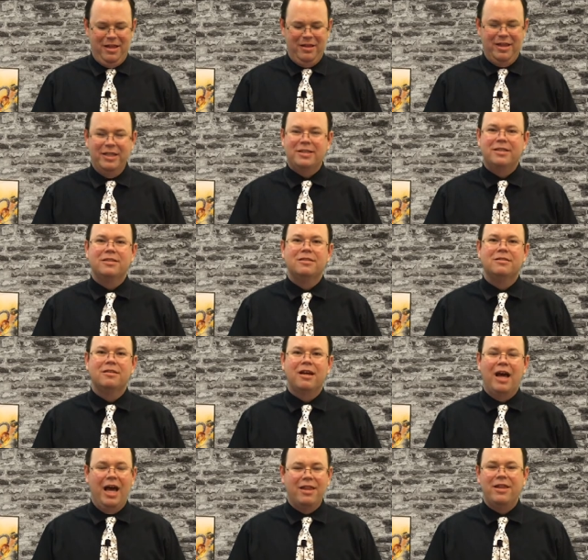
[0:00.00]
this is,
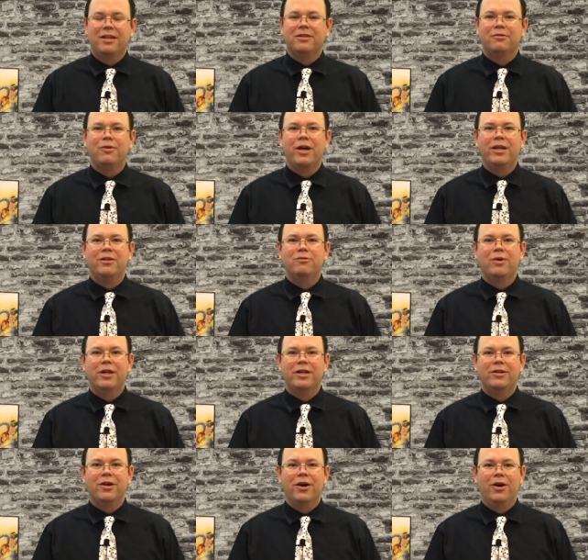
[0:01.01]
I think, the way you'd want
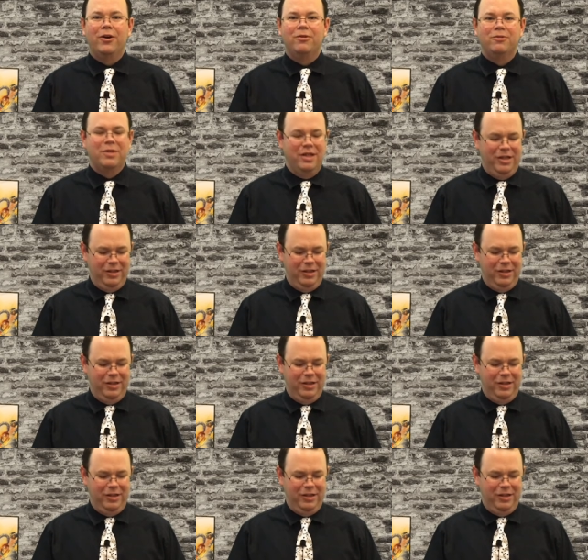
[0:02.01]
to go.